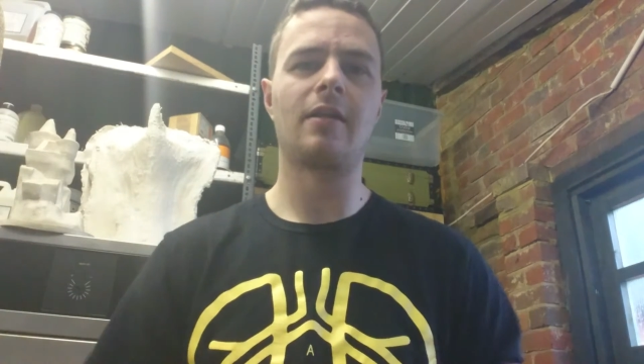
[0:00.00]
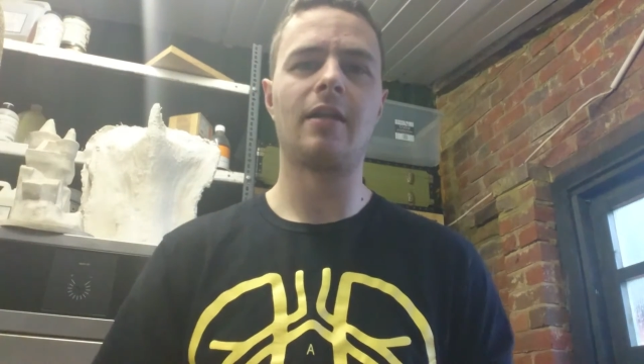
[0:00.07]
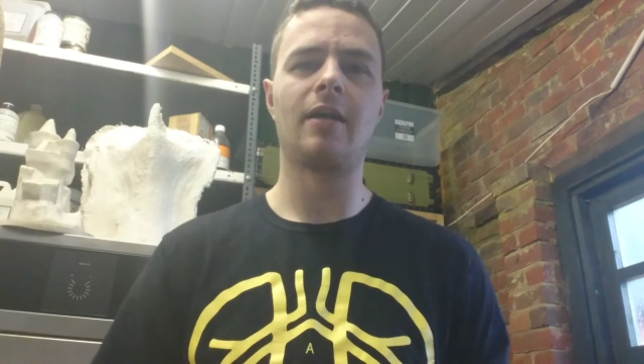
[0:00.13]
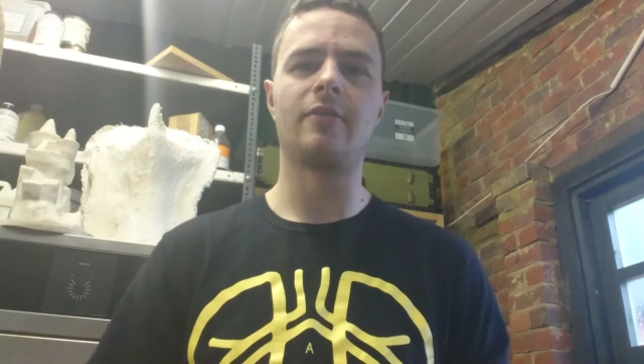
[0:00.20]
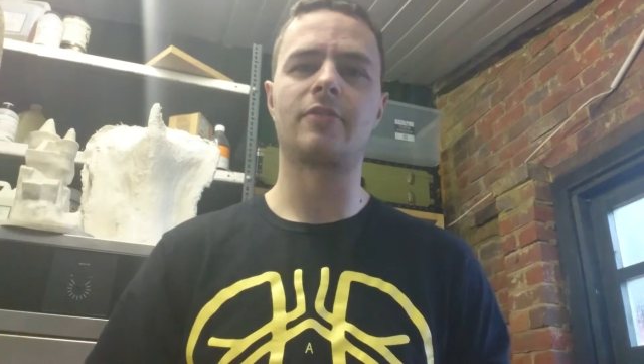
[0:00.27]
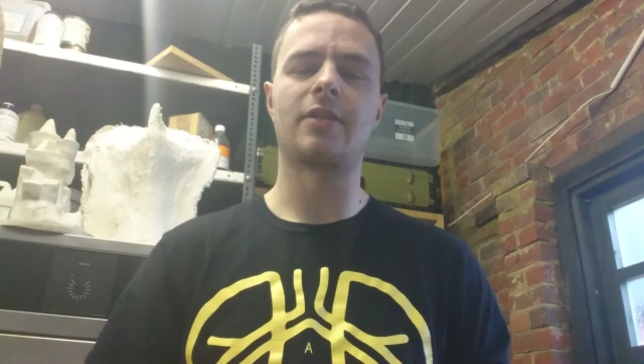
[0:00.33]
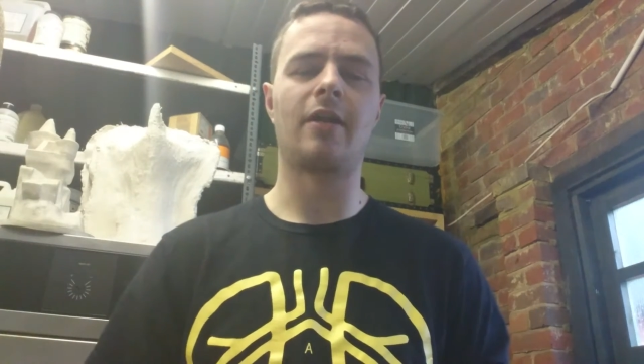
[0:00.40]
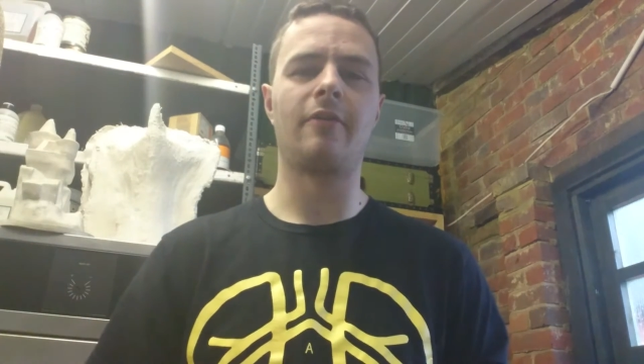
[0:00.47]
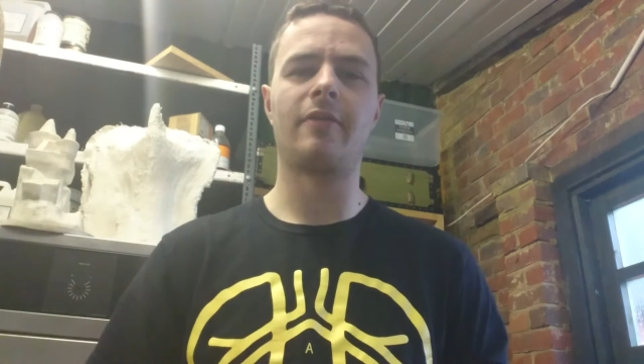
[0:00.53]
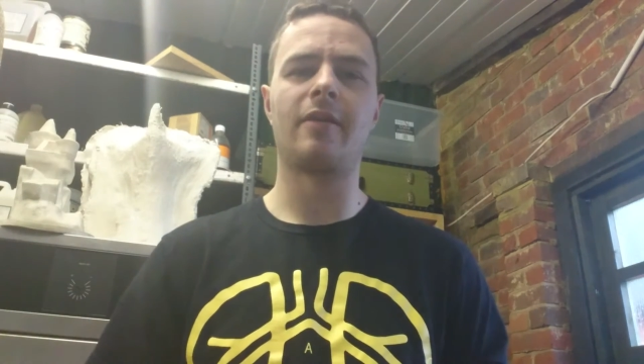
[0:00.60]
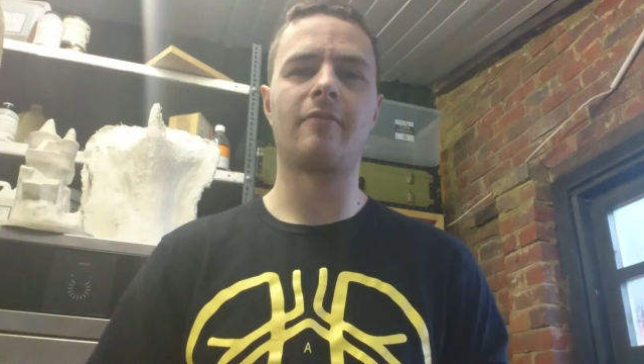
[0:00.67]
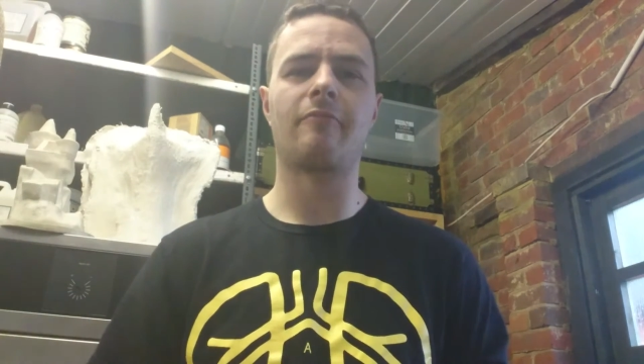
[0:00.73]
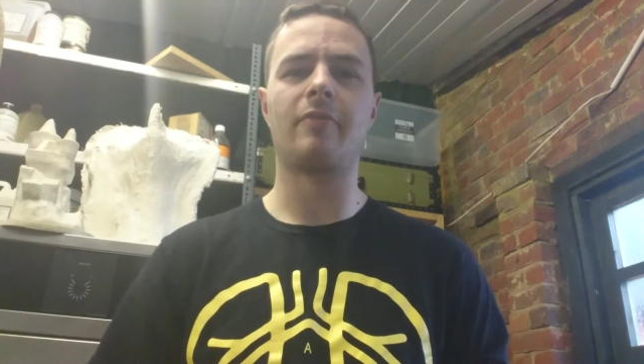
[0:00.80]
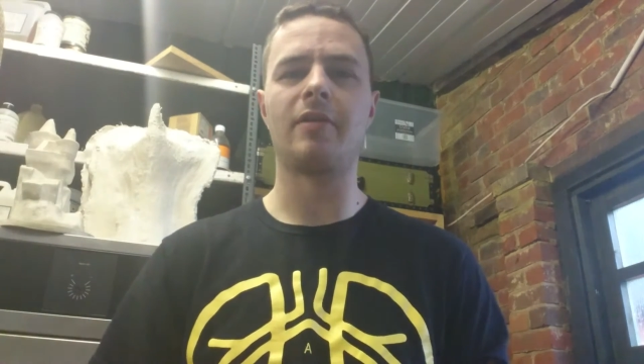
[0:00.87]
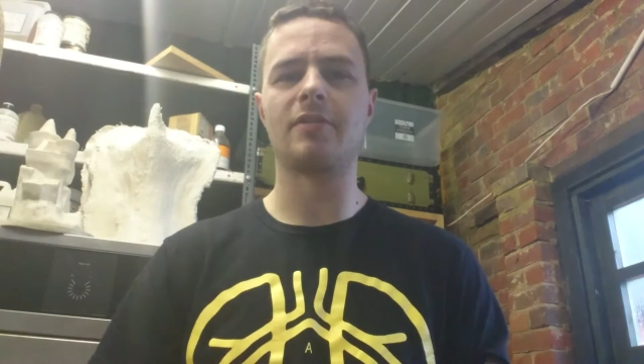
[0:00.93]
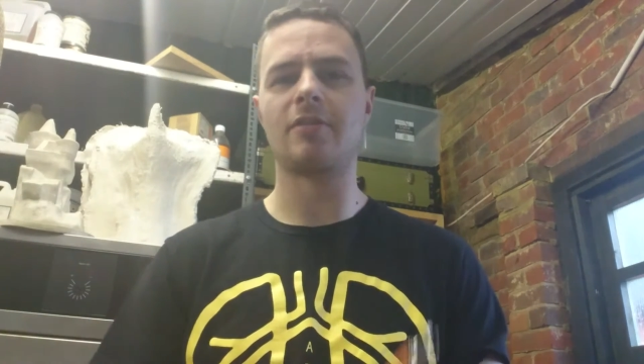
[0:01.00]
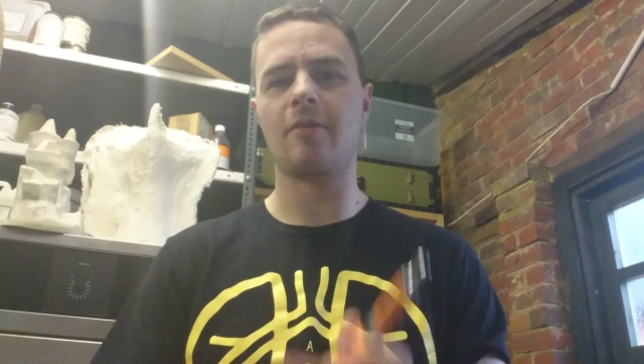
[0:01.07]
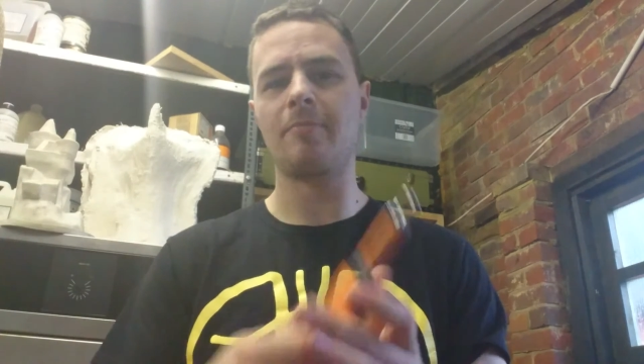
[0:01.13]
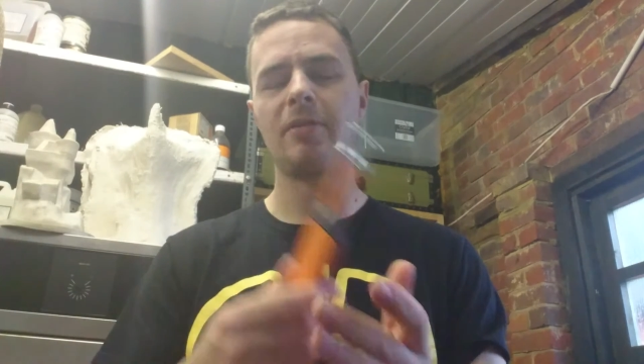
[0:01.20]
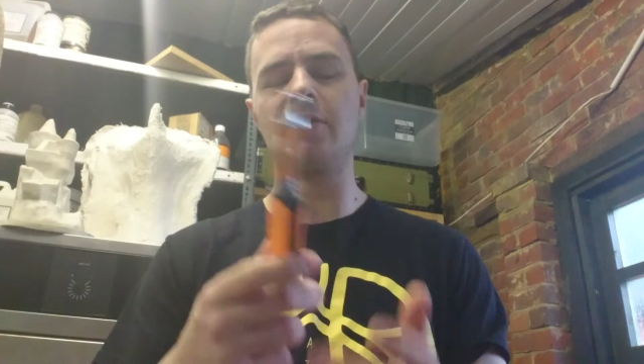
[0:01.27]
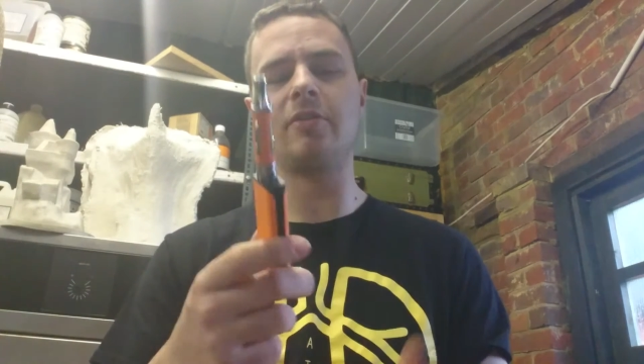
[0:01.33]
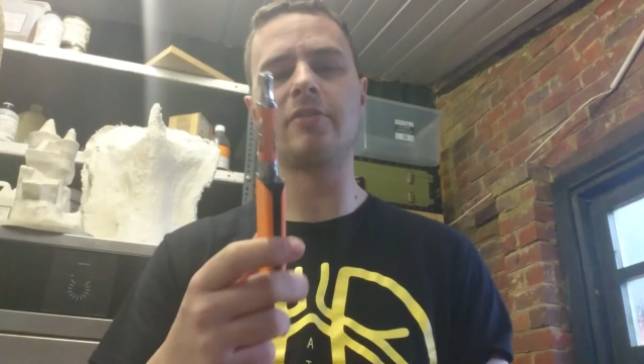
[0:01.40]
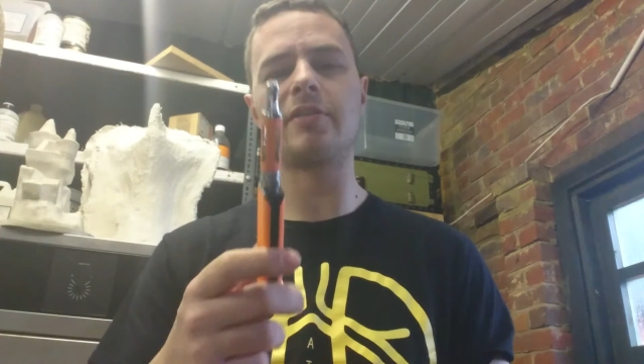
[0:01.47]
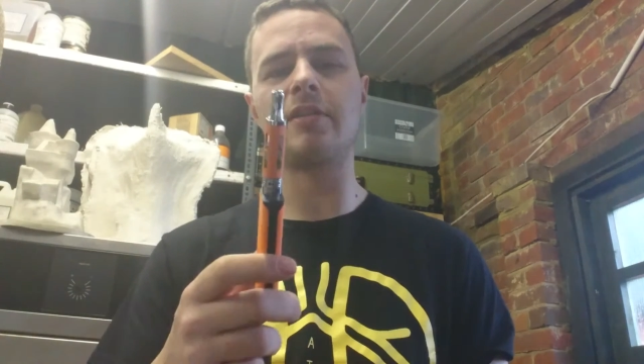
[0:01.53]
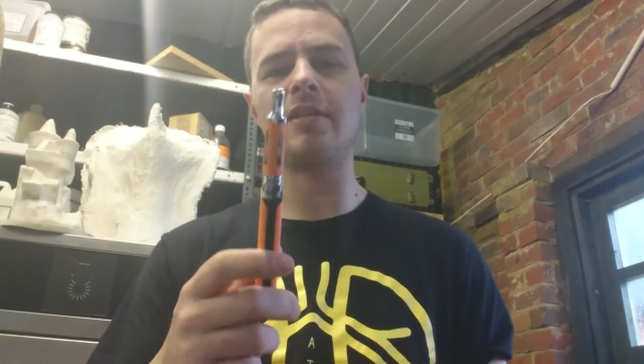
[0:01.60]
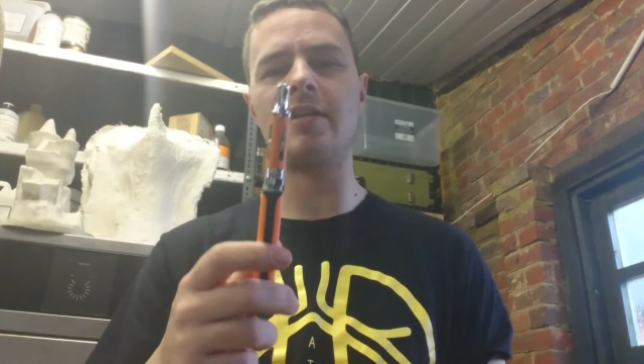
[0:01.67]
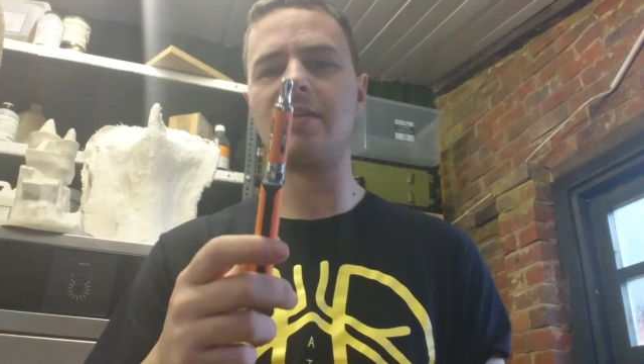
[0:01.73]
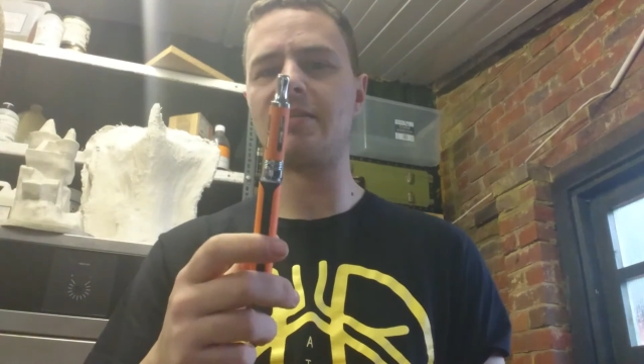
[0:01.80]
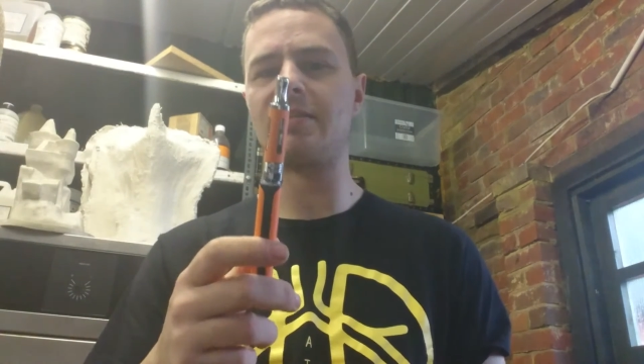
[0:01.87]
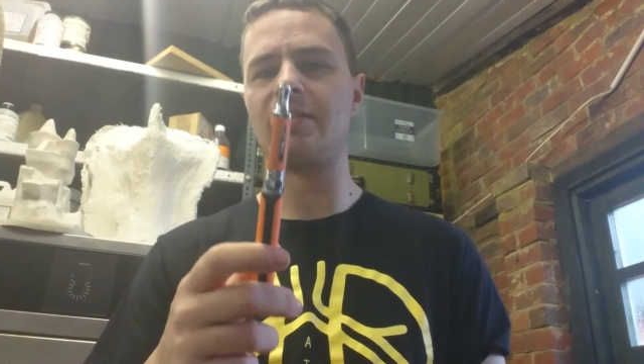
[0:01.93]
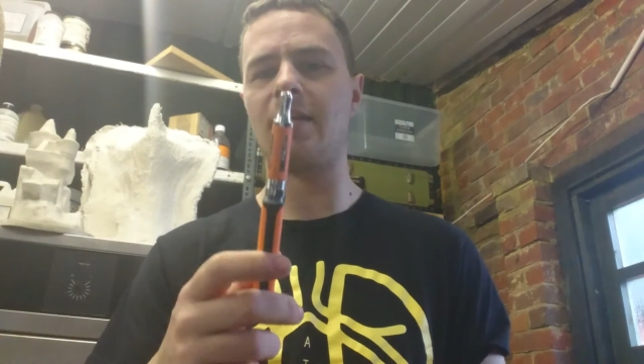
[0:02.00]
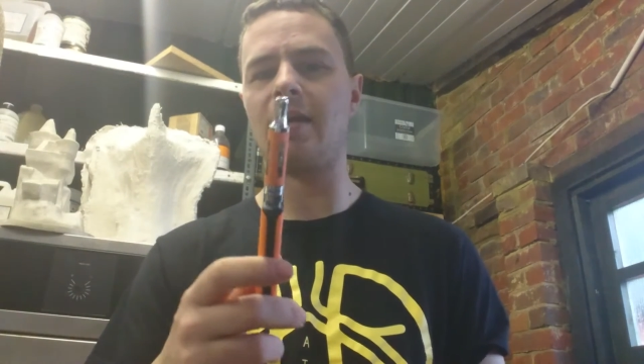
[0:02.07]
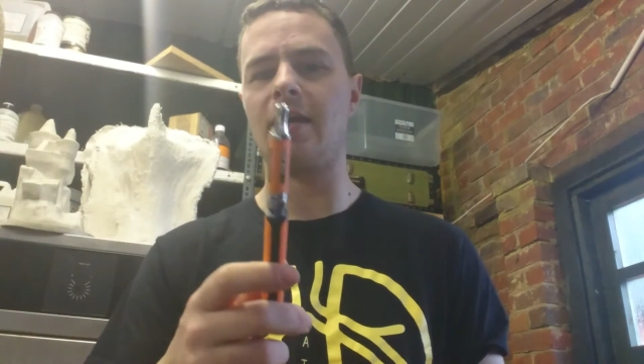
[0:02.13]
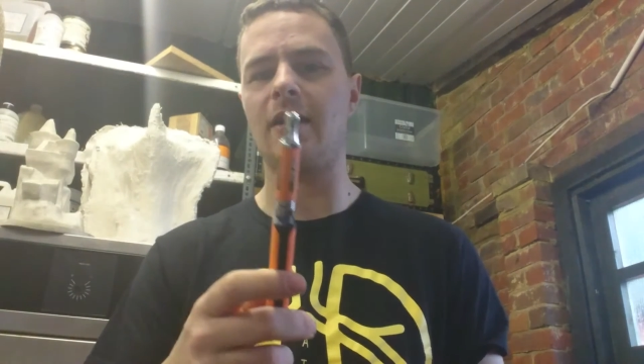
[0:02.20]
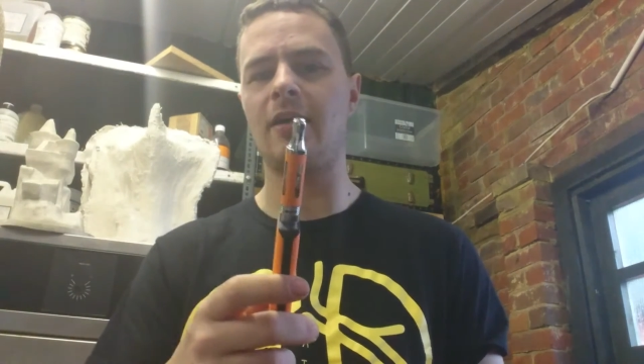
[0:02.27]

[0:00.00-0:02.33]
clouds going everywhere. So I've been using this,